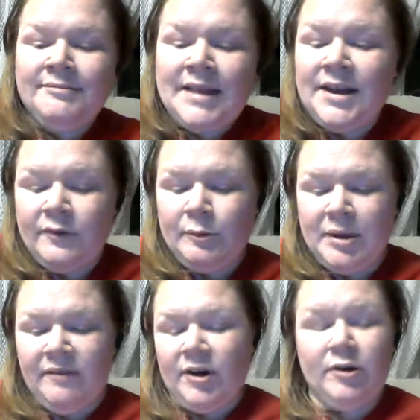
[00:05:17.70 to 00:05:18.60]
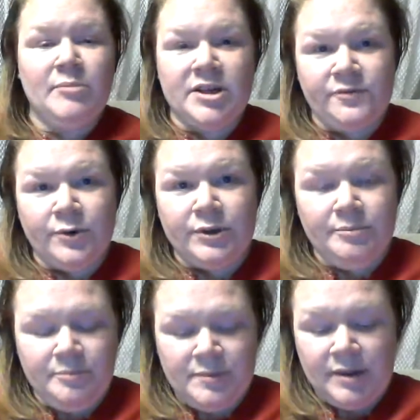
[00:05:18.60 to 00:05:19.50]
I never pay very much for
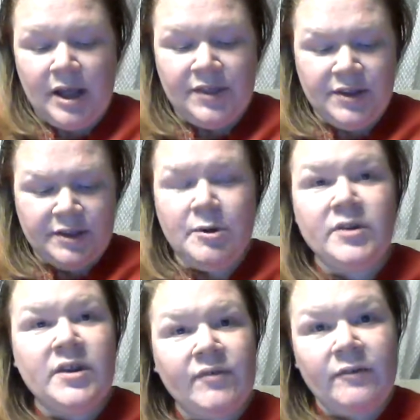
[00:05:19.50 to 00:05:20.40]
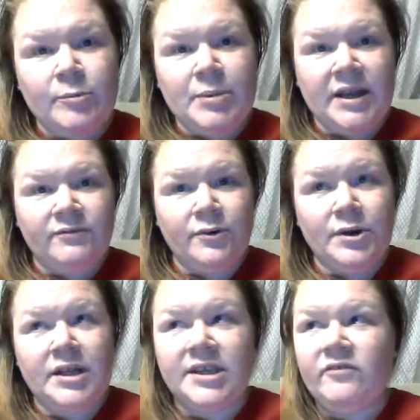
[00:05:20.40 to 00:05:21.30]
them. I think the most I've ever paid for an
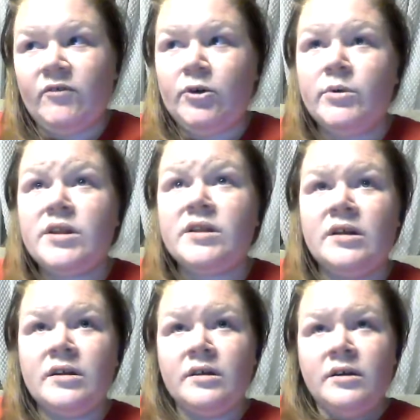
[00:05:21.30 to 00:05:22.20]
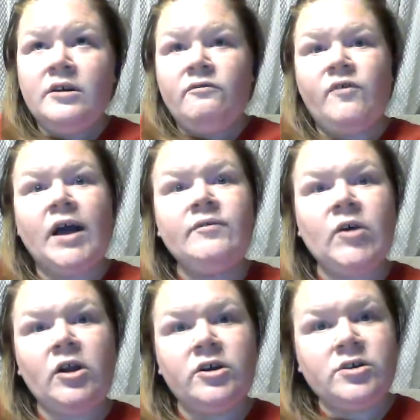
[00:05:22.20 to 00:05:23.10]
antique photo was
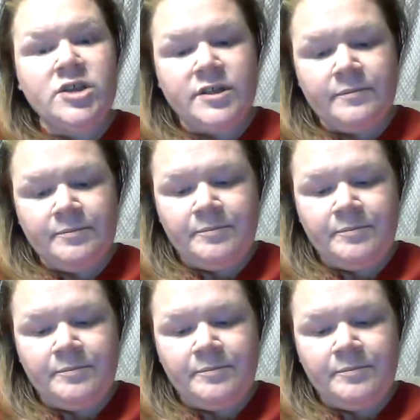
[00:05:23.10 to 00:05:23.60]
$5.